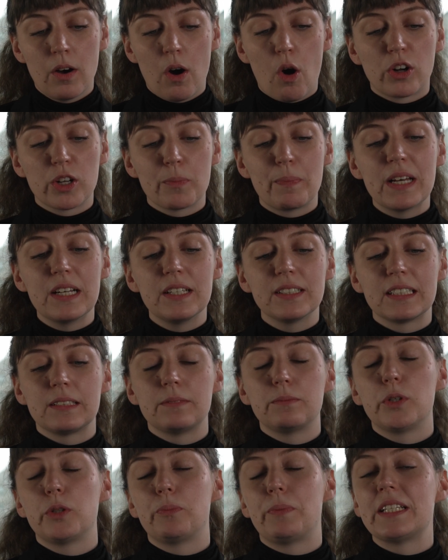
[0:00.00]
or the
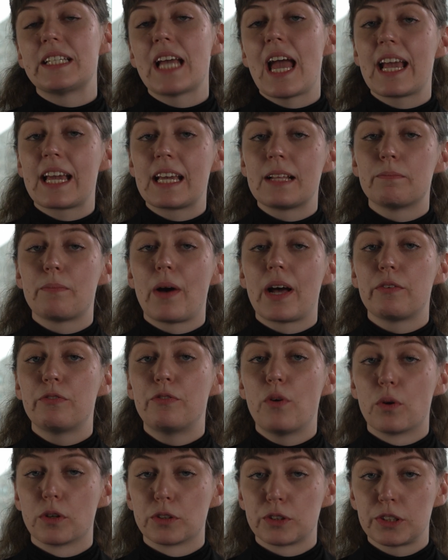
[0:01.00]
building would be taken by
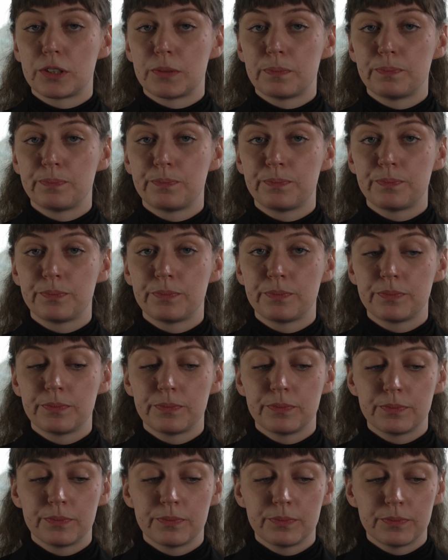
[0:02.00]
force.
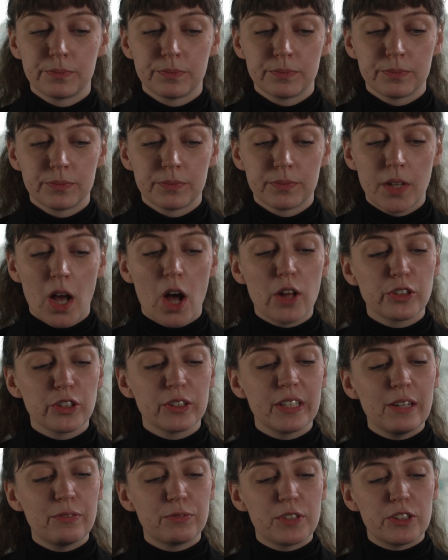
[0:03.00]

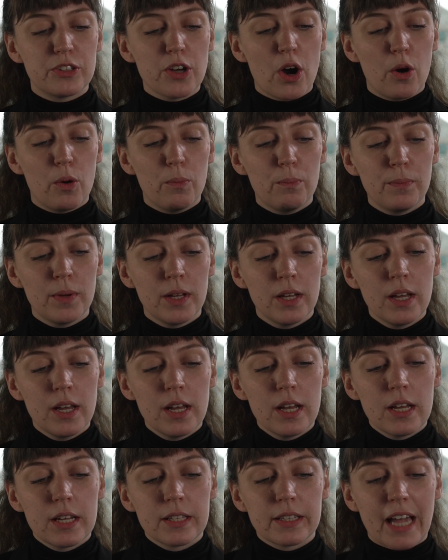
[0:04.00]
Underneath the dome,
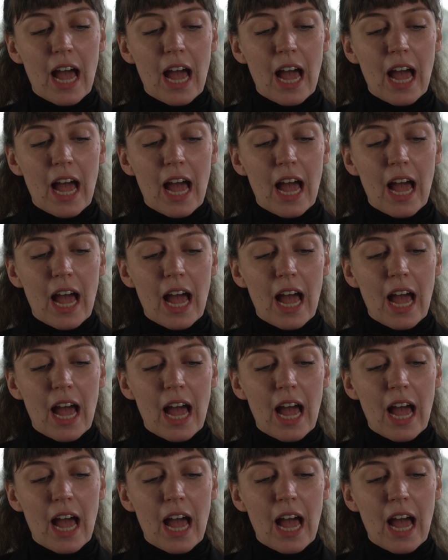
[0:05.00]
the